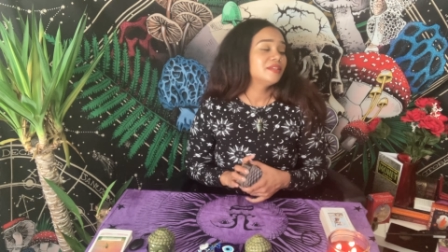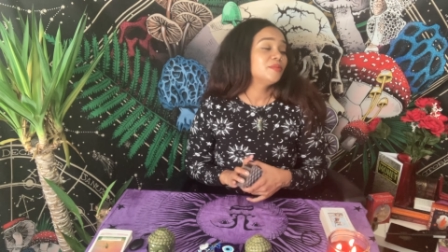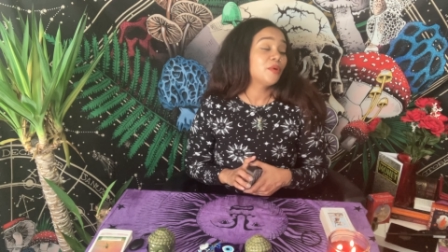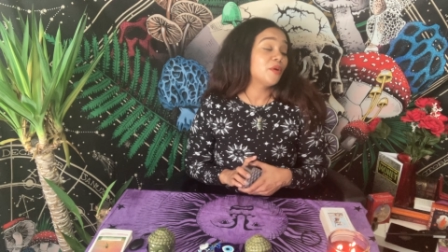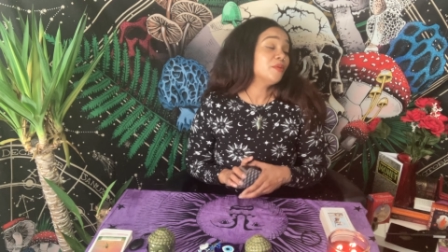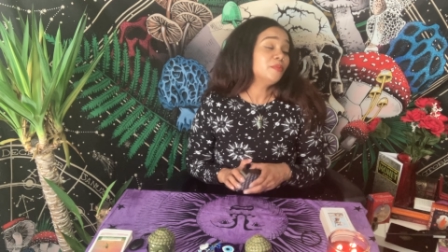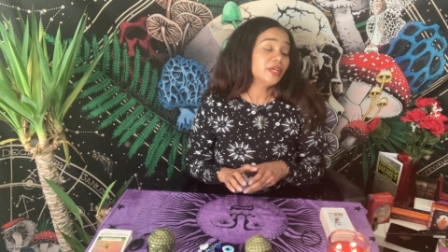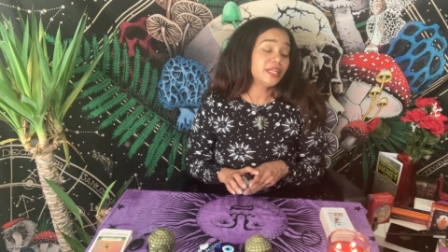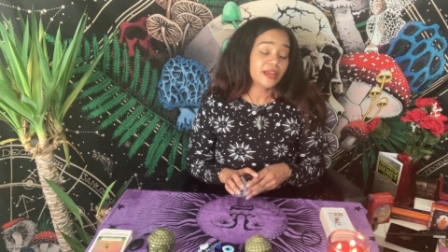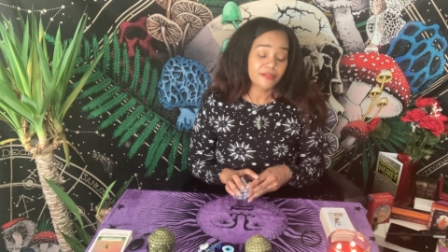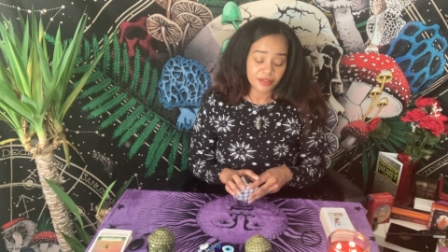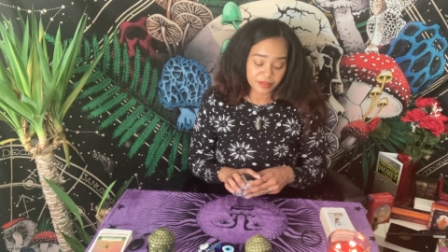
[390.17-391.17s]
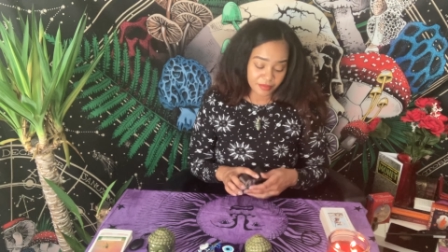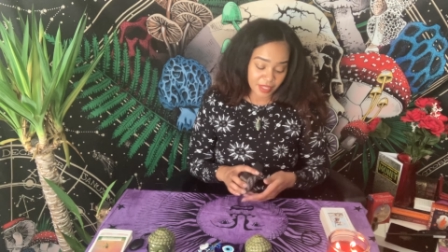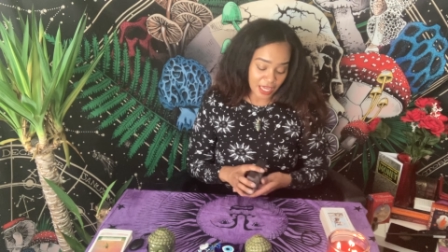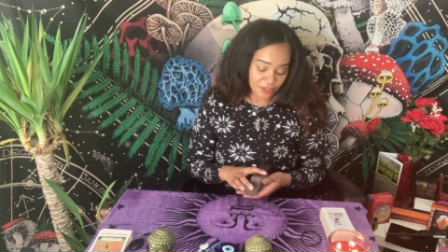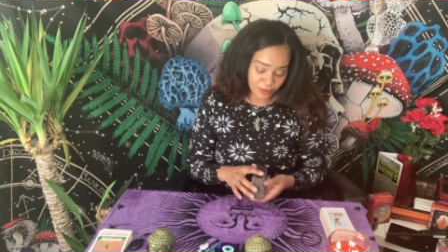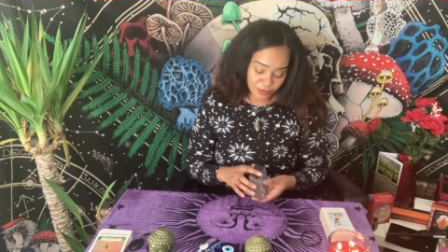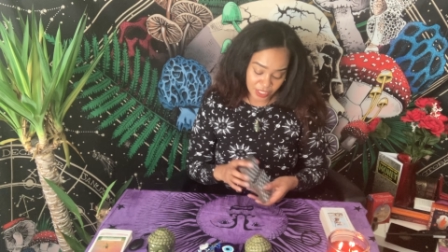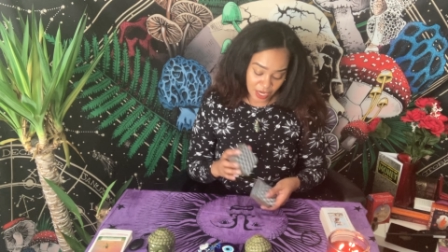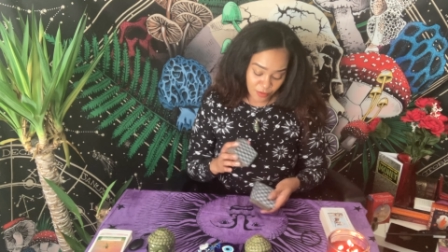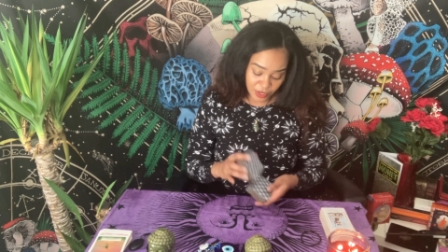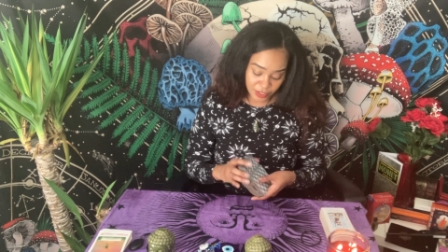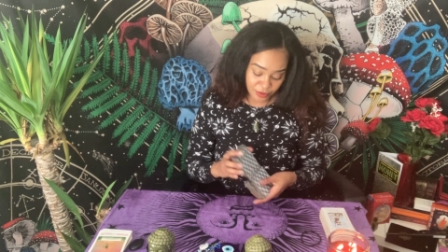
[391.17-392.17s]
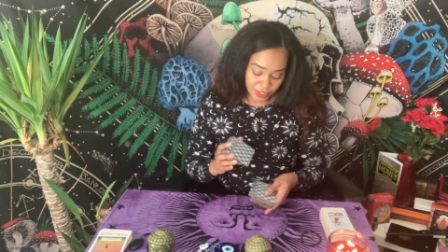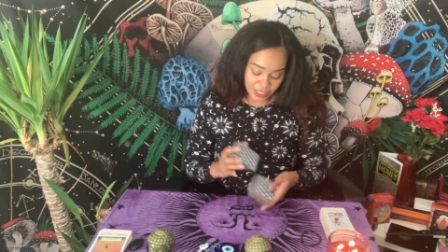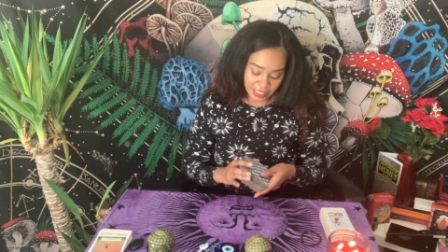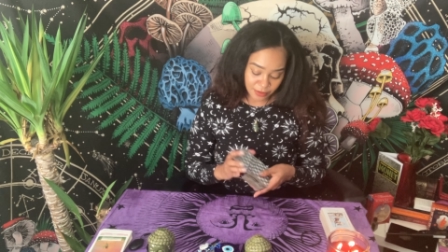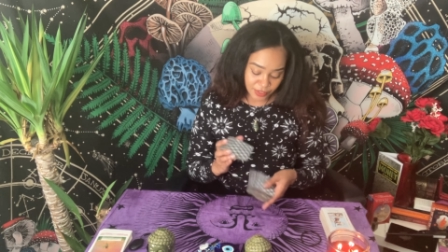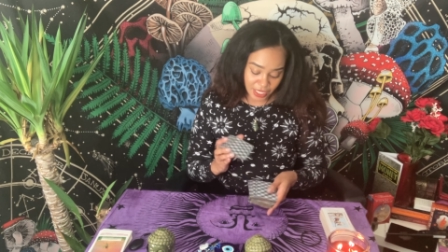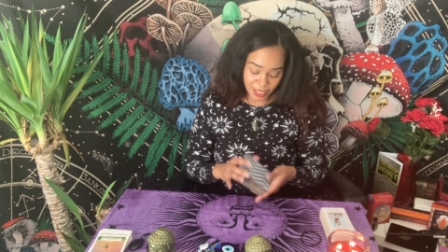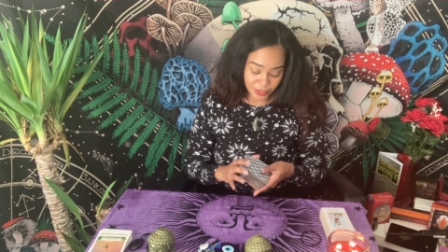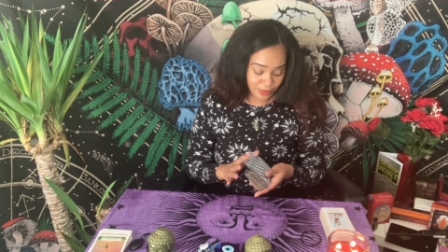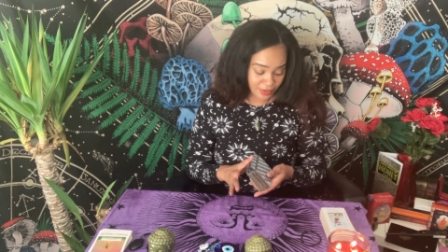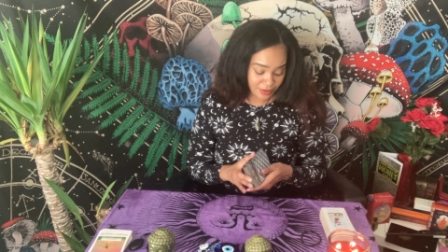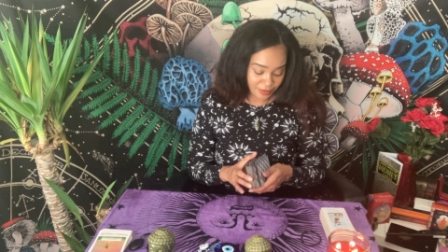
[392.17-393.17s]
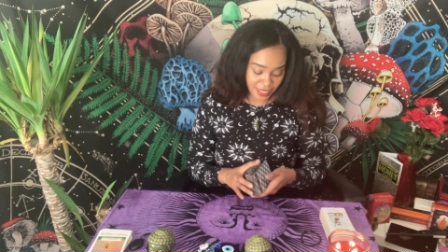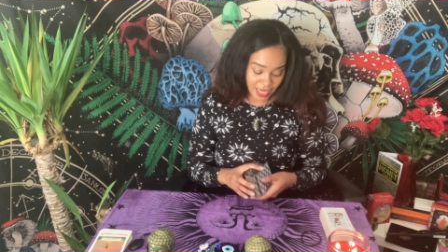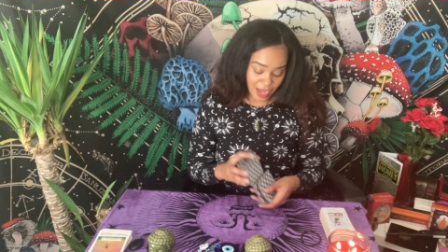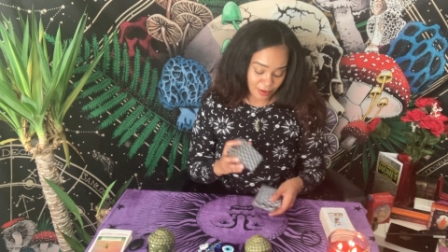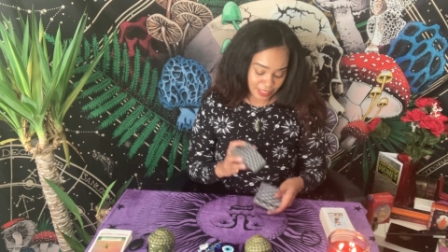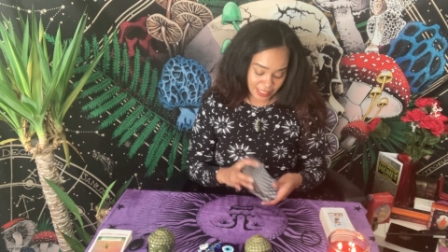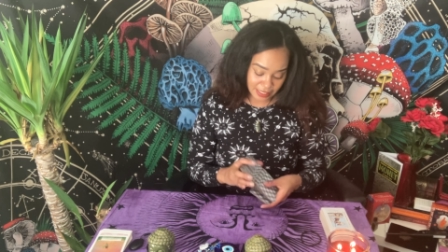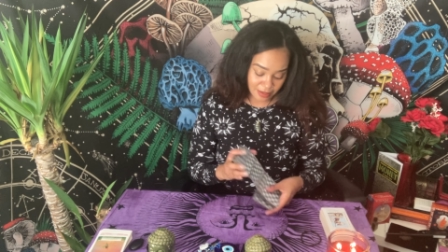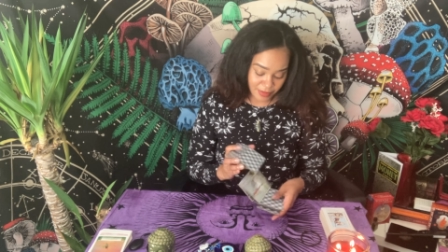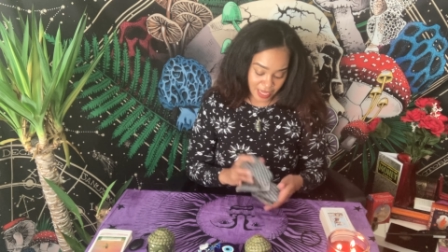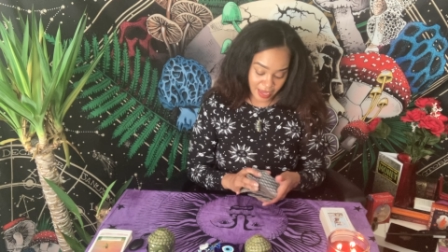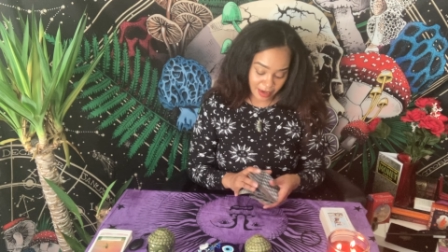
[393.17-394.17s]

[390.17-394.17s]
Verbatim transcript: Or whatever. Y'all do what y'all want to do because that's what y'all do anyway. Y'all don't listen to me.